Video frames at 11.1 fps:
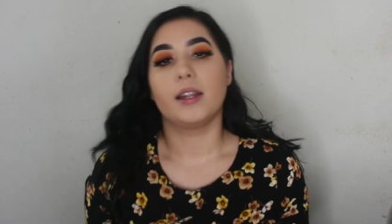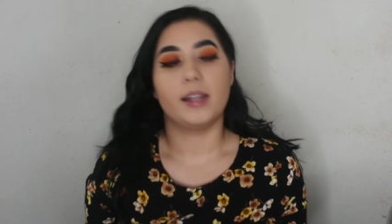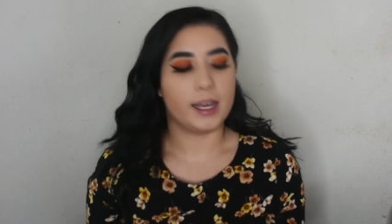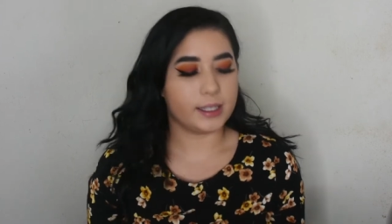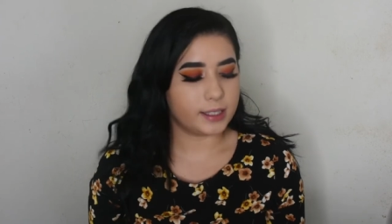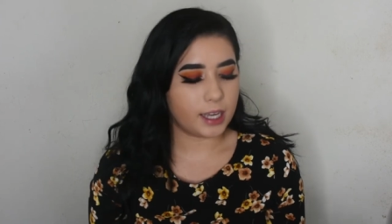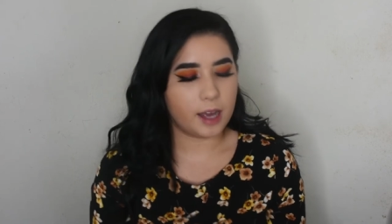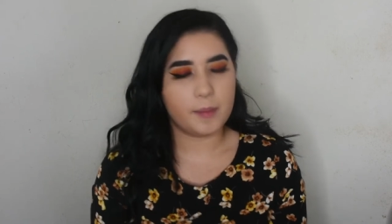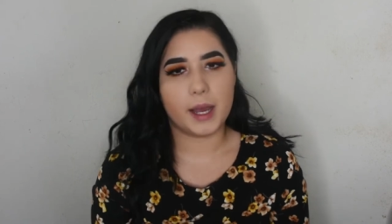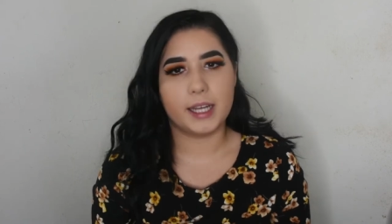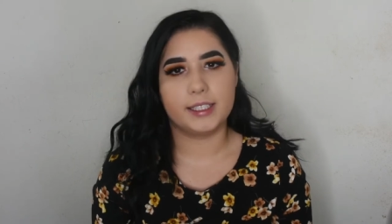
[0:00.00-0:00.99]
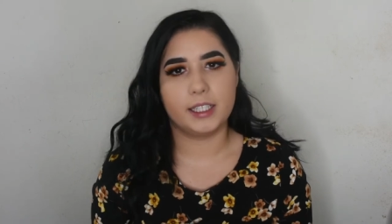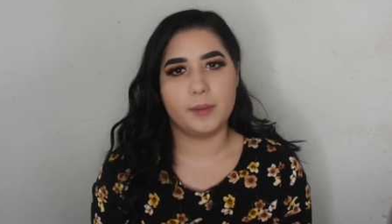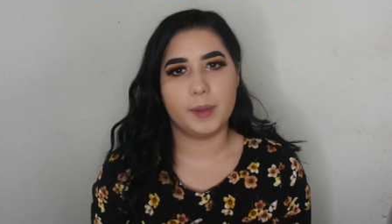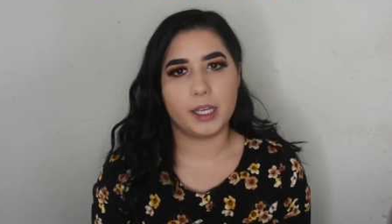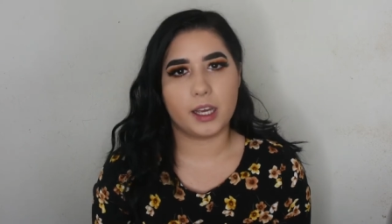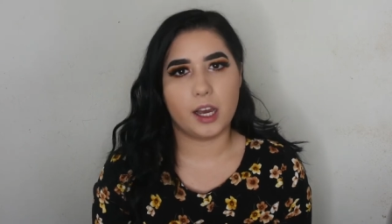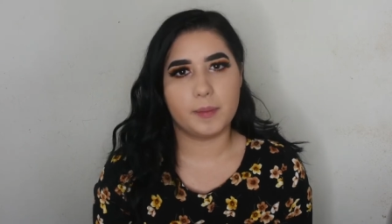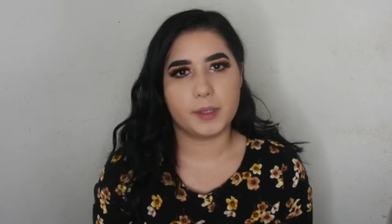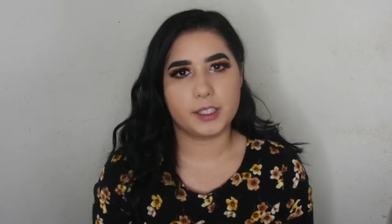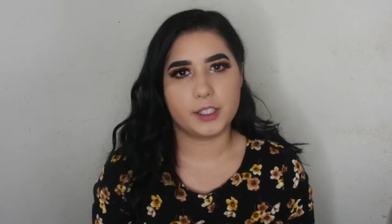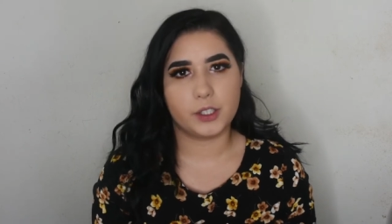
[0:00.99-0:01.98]
Next up, I did pick
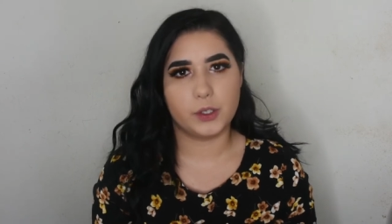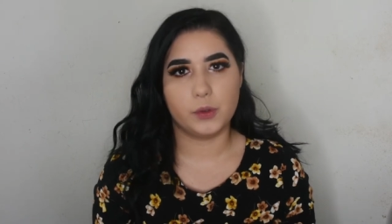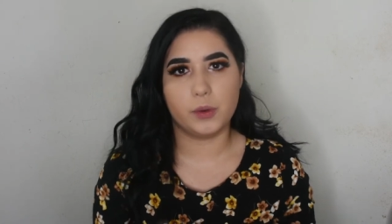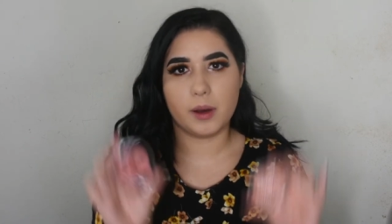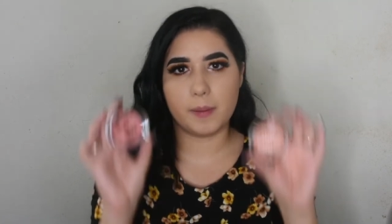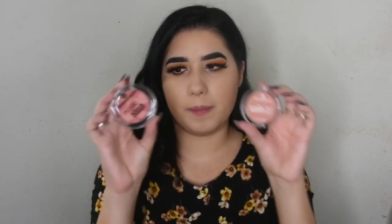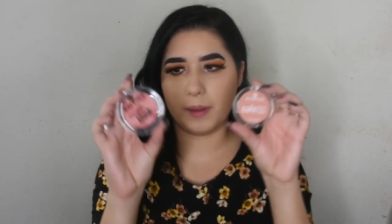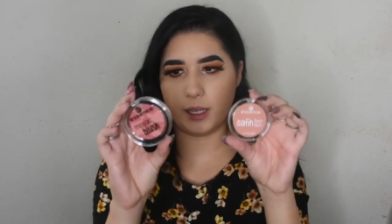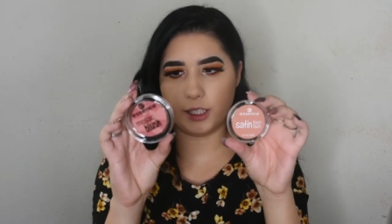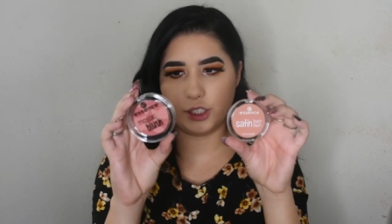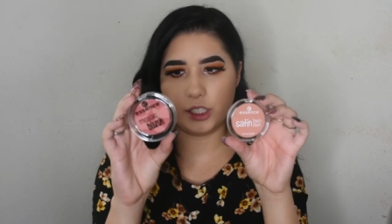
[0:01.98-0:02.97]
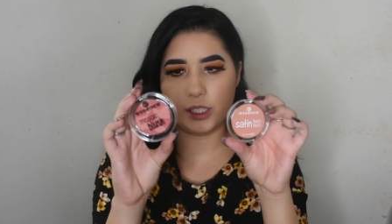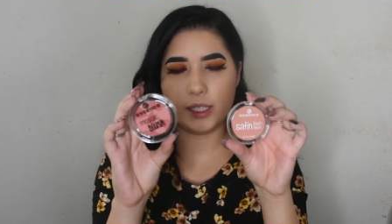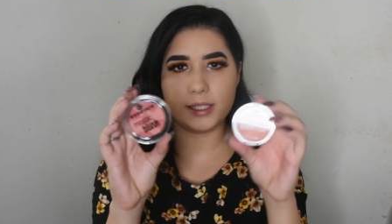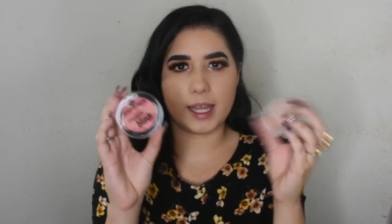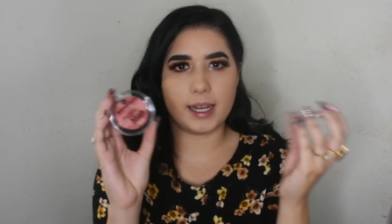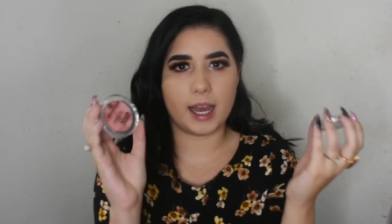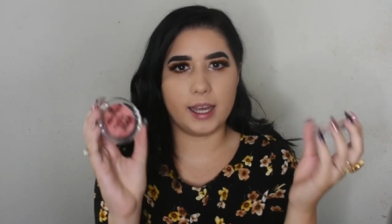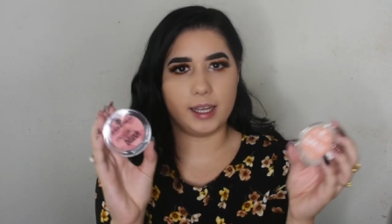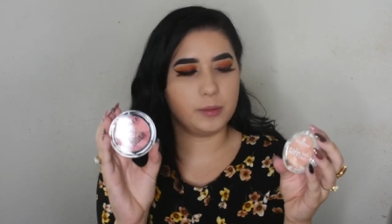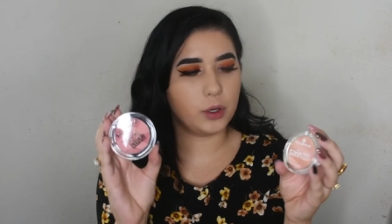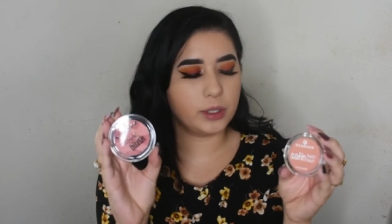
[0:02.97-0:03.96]
up two blushes, and I
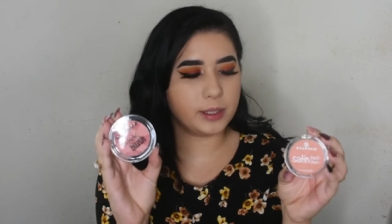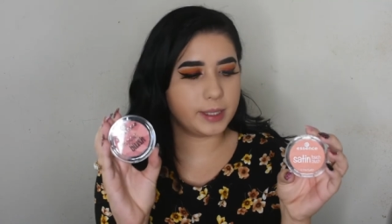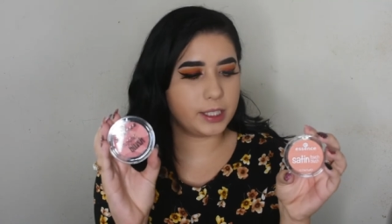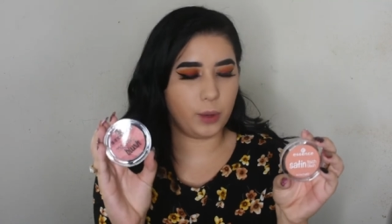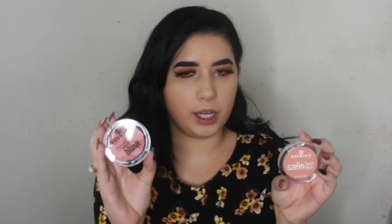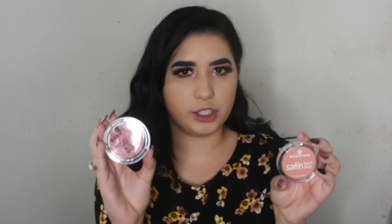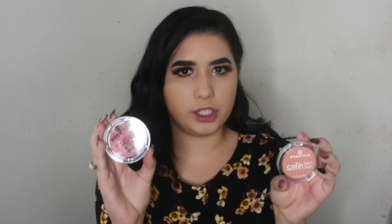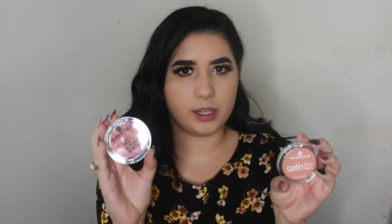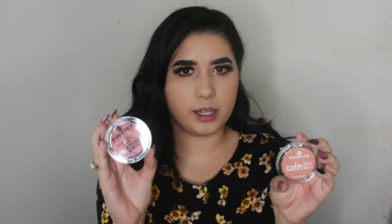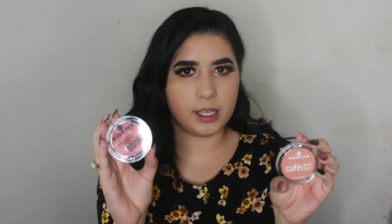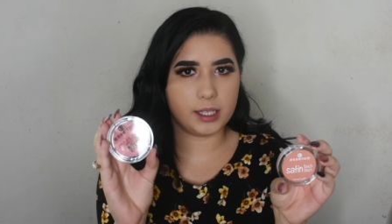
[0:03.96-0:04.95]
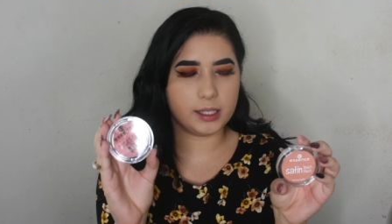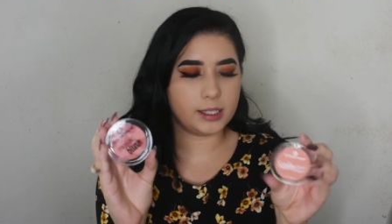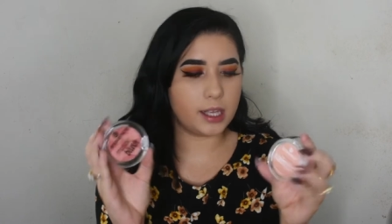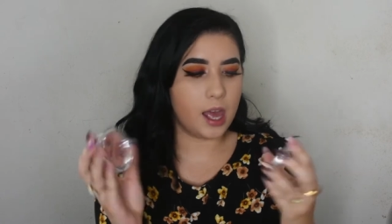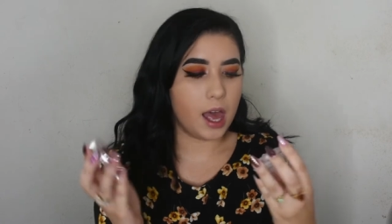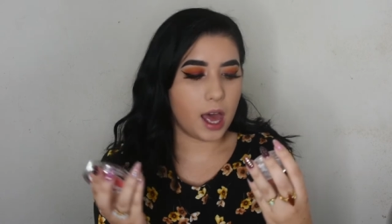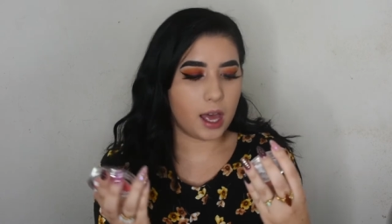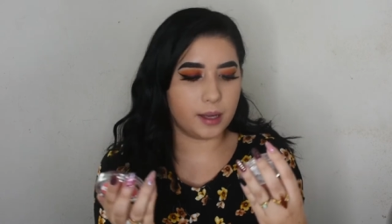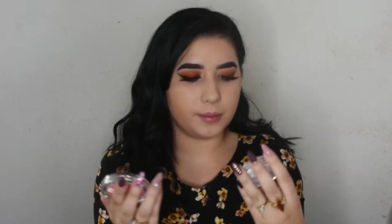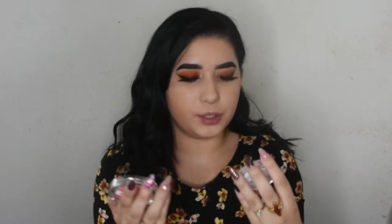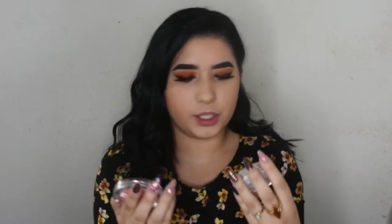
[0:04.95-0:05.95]
am going to be swatching these
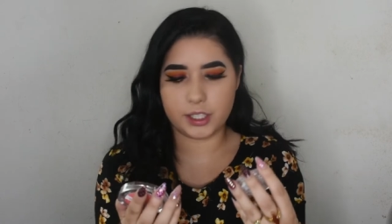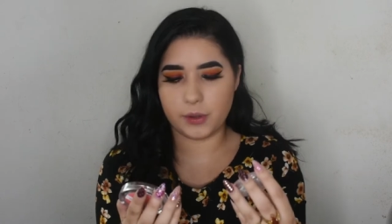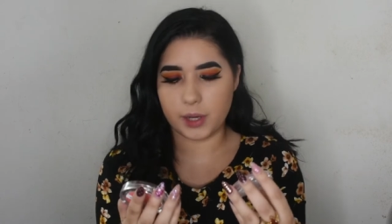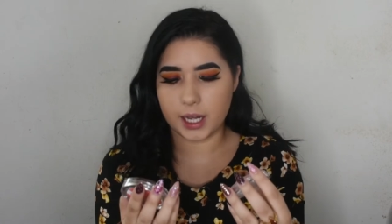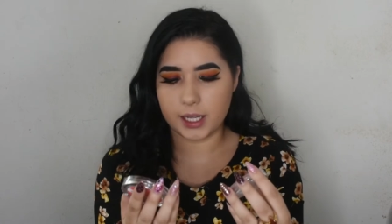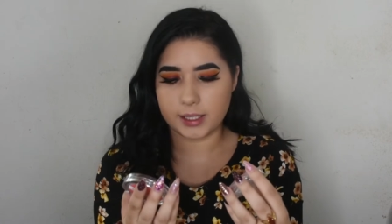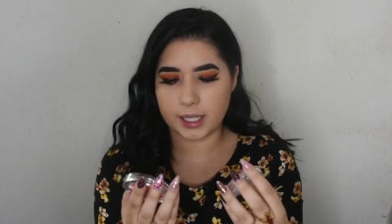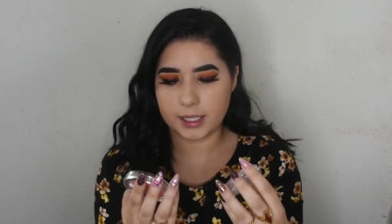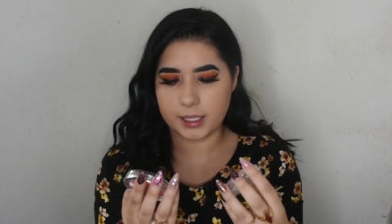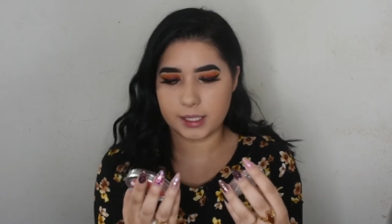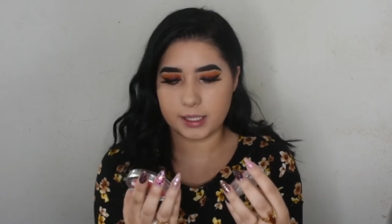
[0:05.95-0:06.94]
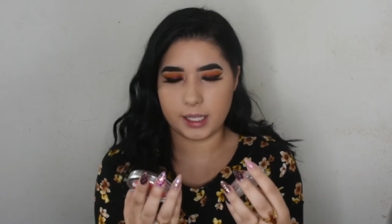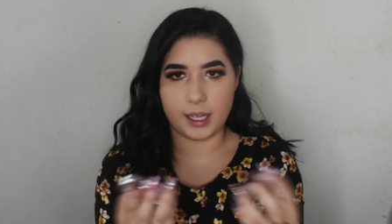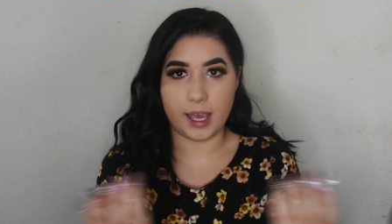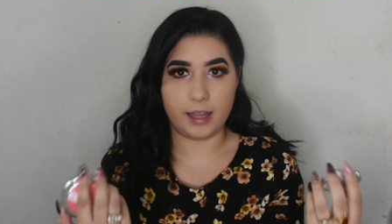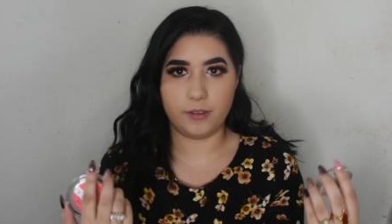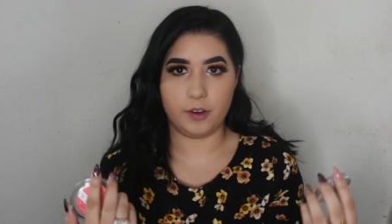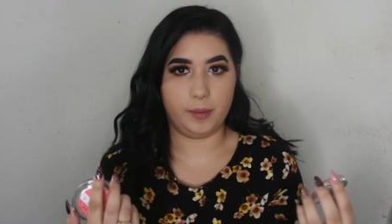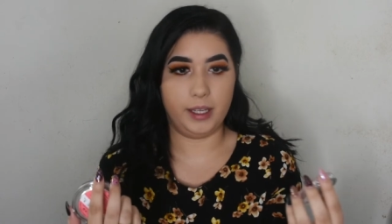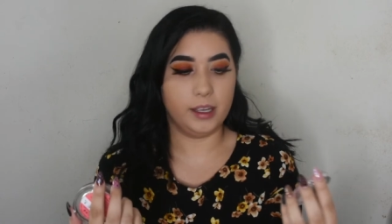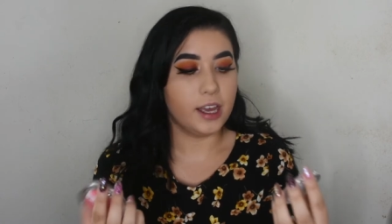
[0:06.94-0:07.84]
um, just so you guys can see, and for me,